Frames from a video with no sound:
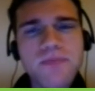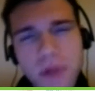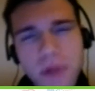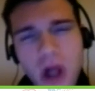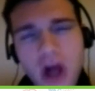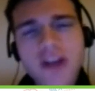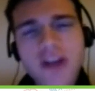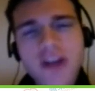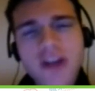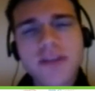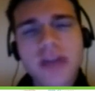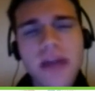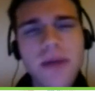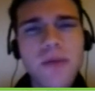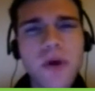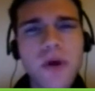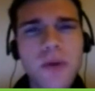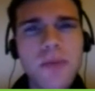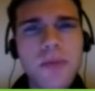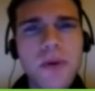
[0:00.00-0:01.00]
blogs are becoming
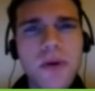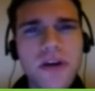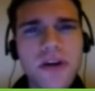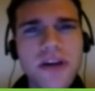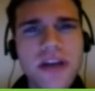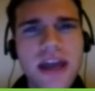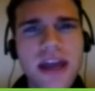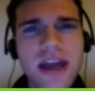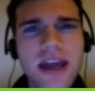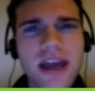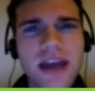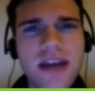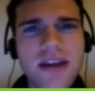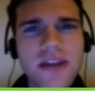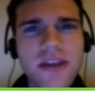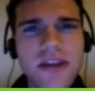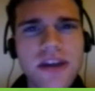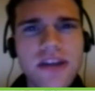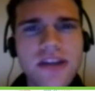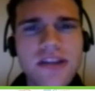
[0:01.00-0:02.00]
more important, and I
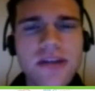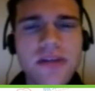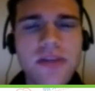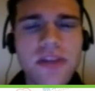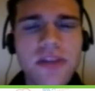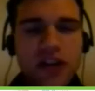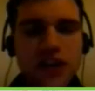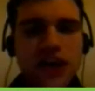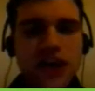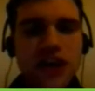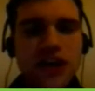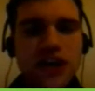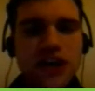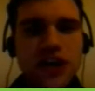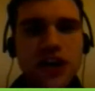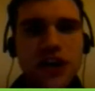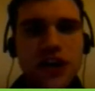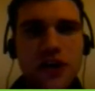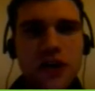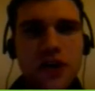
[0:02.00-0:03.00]
think it's something that's catching
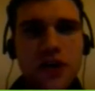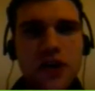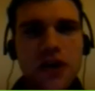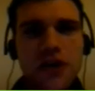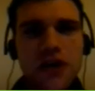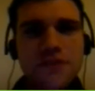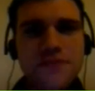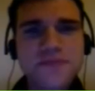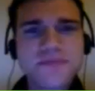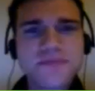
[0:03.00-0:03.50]
on in Hong Kong.